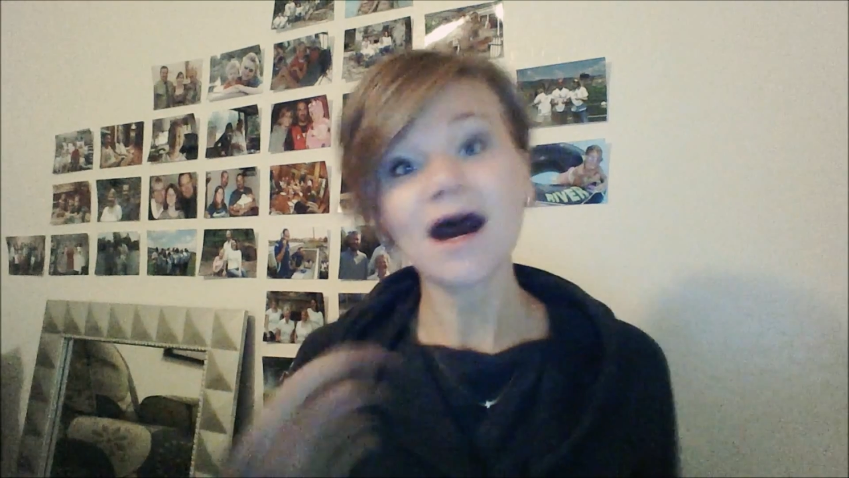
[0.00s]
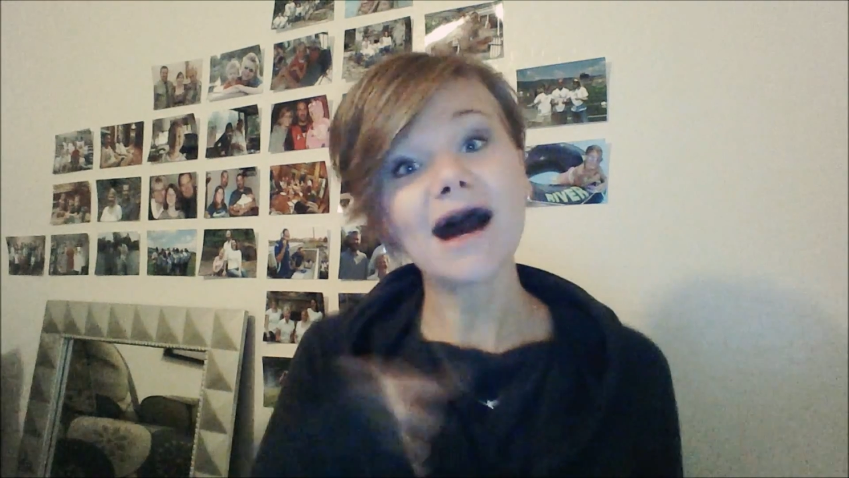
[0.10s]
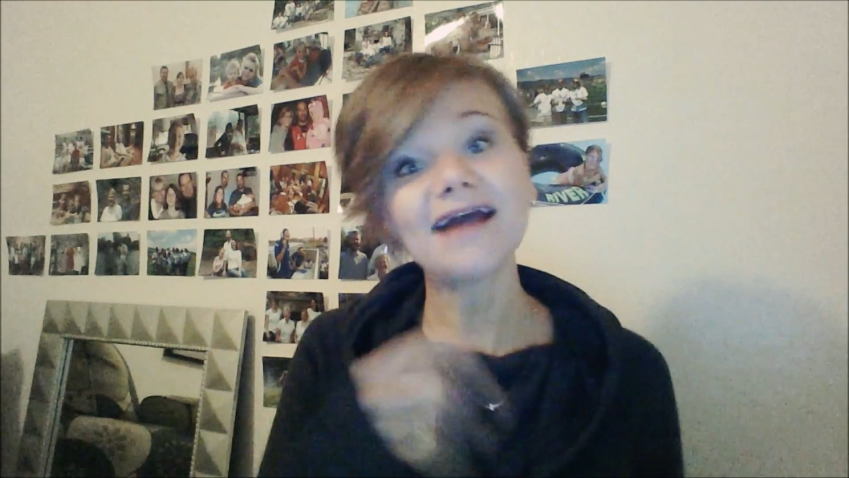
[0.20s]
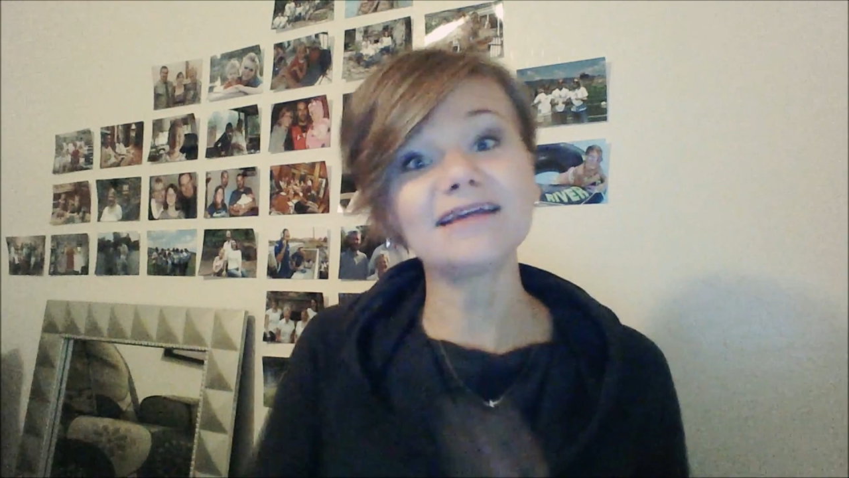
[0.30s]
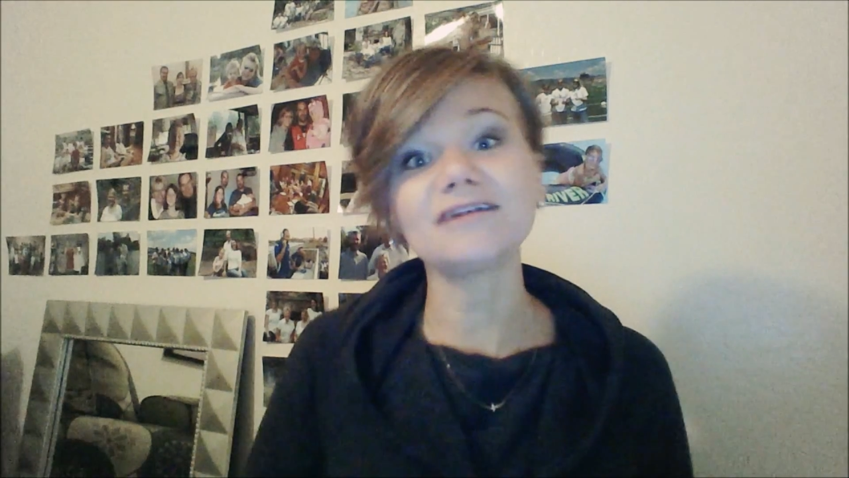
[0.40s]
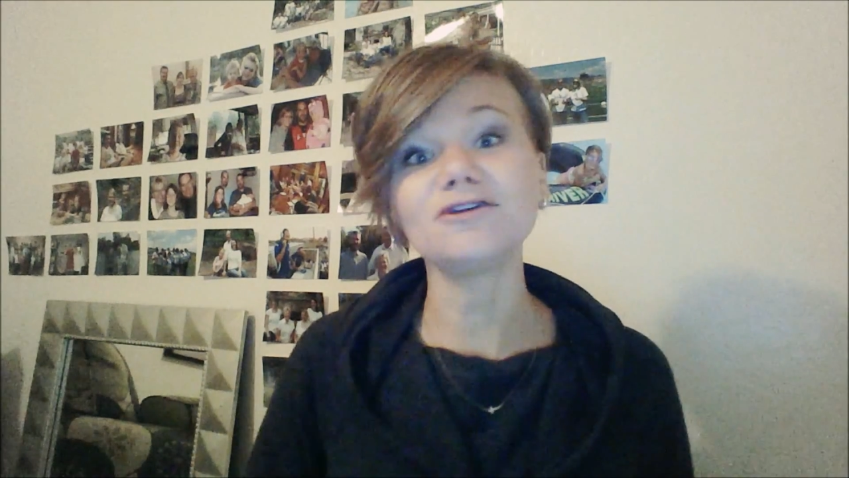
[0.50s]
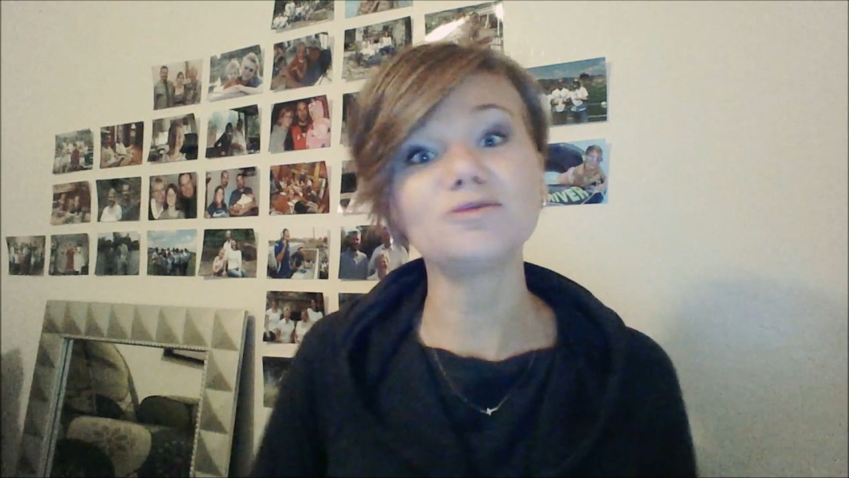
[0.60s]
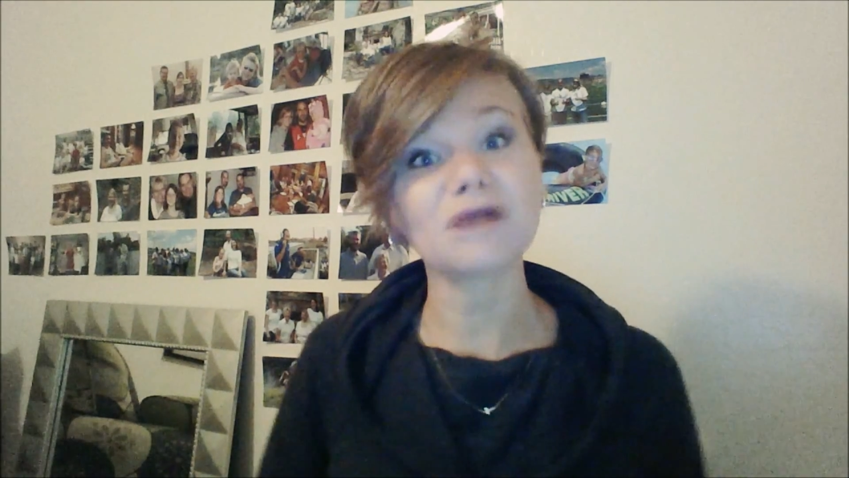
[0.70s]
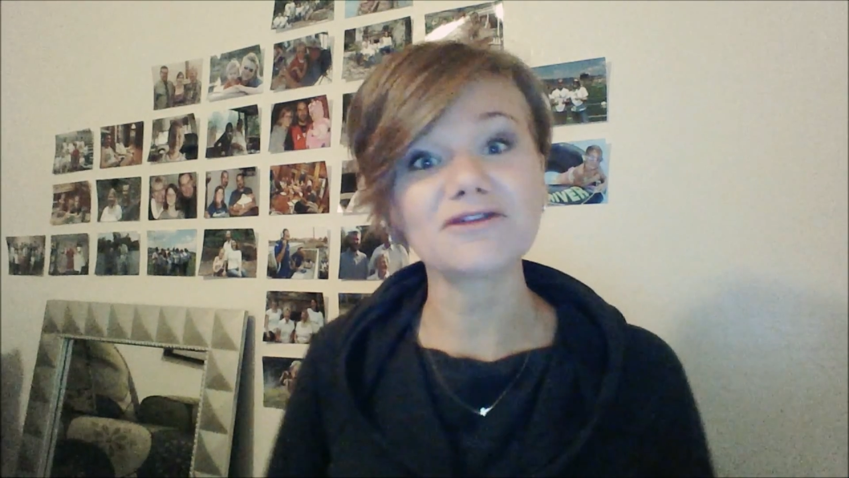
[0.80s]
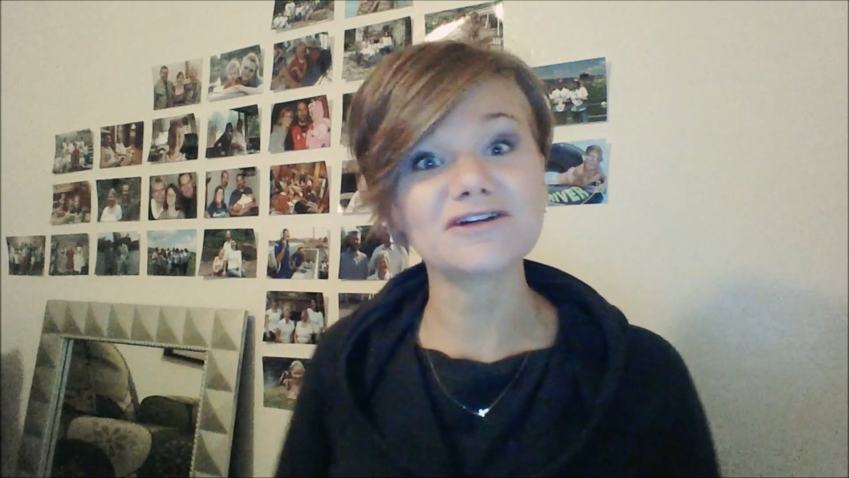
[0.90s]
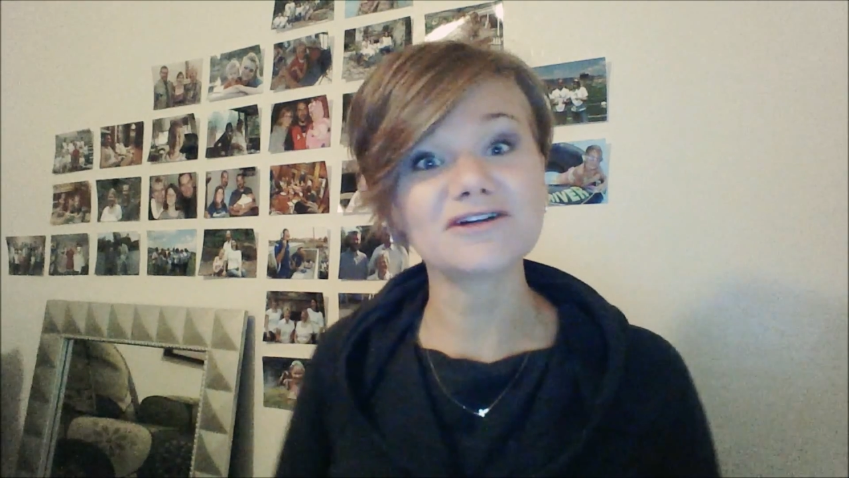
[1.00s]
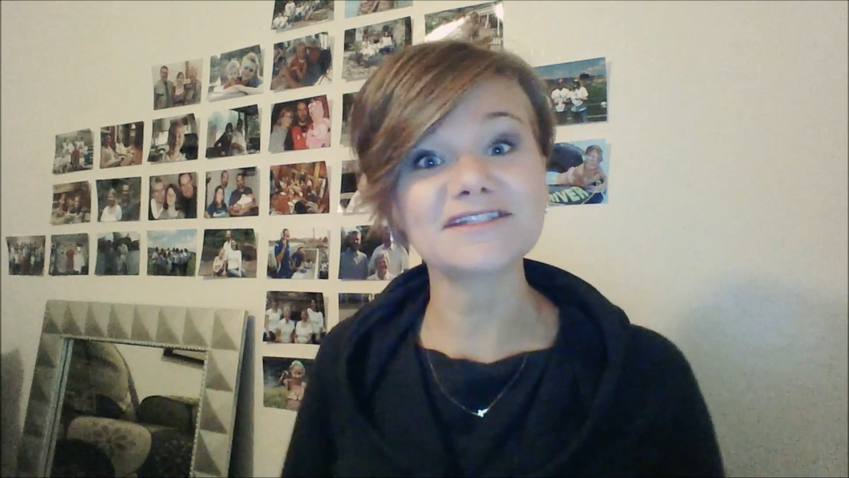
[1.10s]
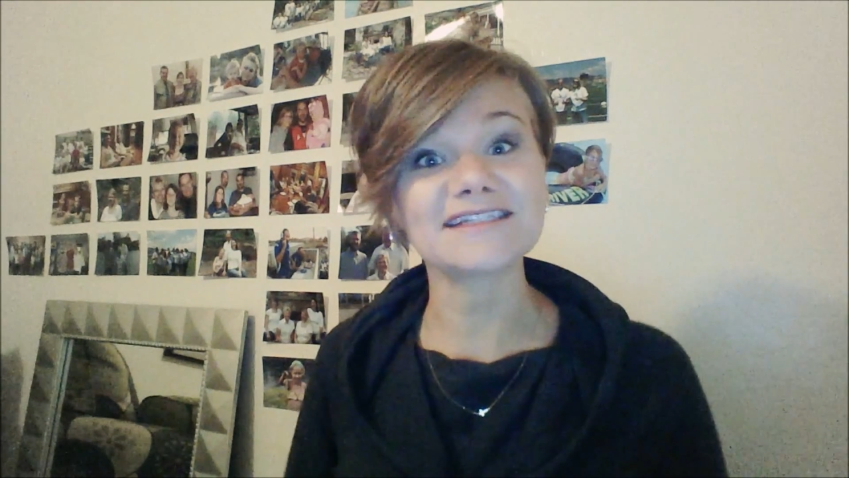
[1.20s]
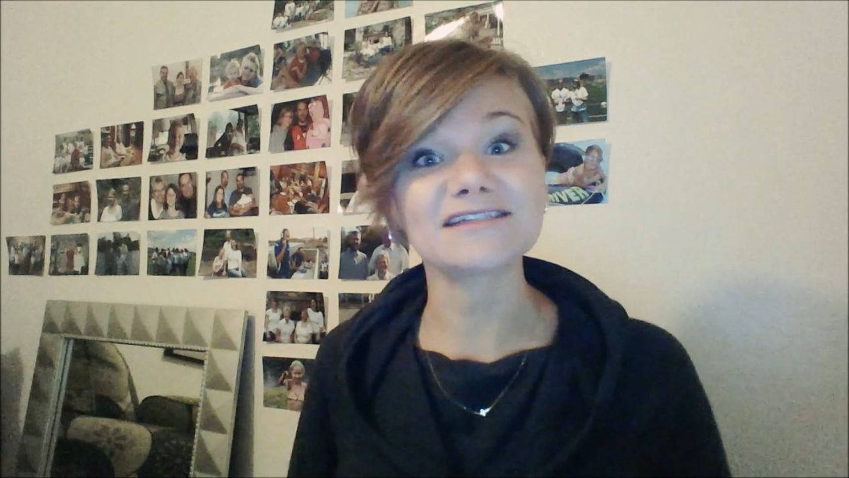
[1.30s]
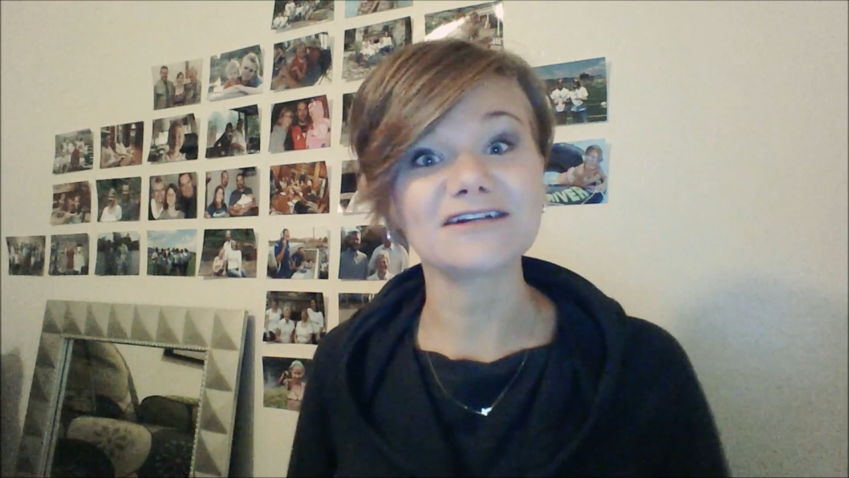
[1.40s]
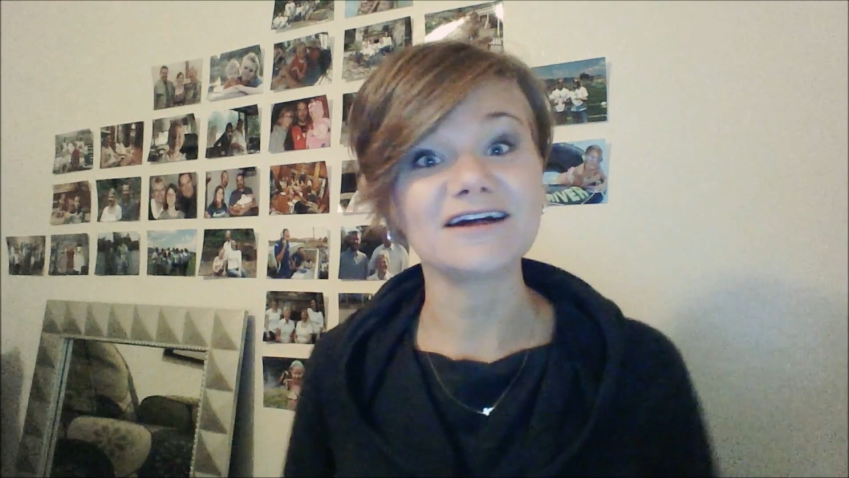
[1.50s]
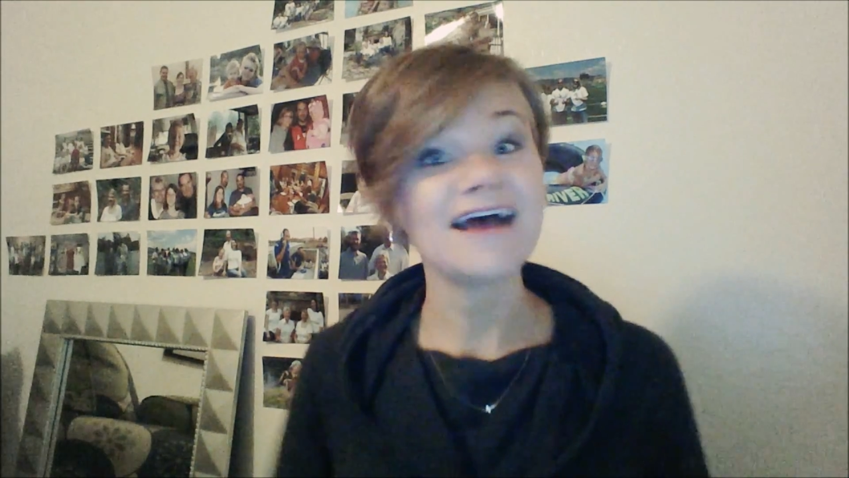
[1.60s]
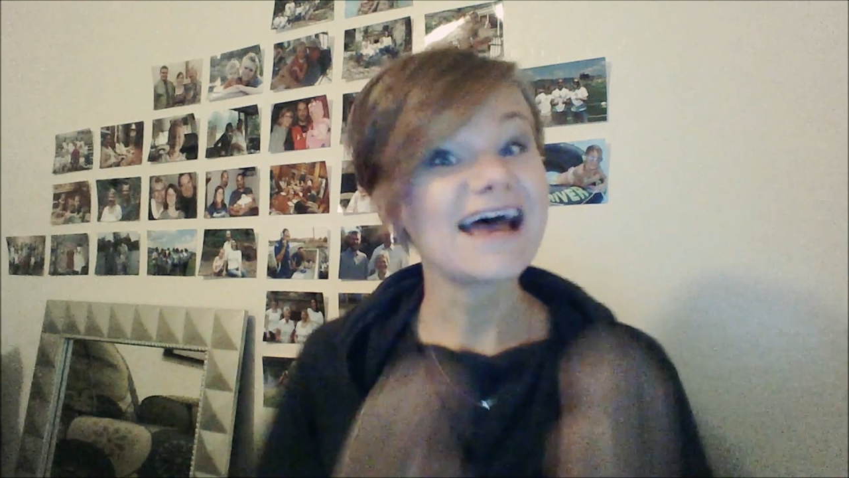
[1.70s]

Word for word: I get a new brother or sister,